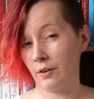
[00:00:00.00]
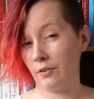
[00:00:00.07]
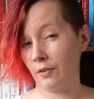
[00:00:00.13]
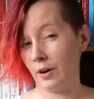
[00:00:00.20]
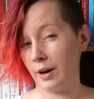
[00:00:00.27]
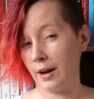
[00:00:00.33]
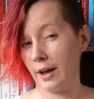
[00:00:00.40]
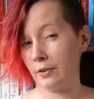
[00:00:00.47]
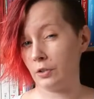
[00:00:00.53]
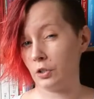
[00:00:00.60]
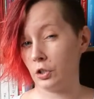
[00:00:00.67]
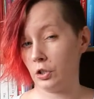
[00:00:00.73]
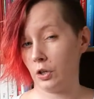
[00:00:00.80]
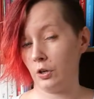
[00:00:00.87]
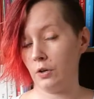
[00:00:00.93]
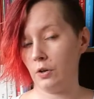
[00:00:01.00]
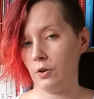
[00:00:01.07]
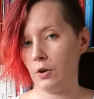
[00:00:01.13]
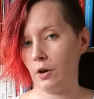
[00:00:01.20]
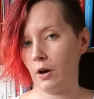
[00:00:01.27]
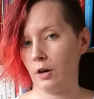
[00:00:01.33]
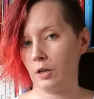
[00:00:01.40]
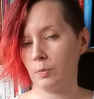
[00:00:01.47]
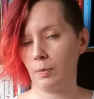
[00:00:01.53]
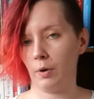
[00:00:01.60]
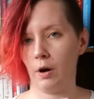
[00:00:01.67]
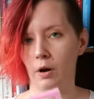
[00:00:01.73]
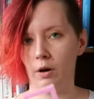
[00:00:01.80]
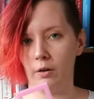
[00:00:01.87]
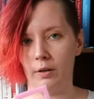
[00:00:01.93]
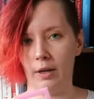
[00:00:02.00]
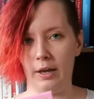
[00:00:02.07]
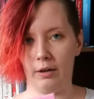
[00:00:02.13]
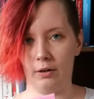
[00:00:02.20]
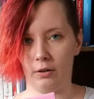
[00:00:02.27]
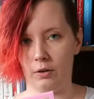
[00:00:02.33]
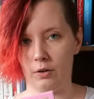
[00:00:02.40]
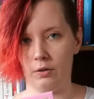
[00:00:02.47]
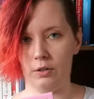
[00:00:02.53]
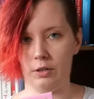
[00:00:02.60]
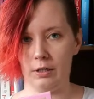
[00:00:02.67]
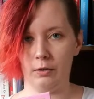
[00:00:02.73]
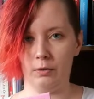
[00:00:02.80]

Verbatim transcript: it on right now to show you guys, but I'll include a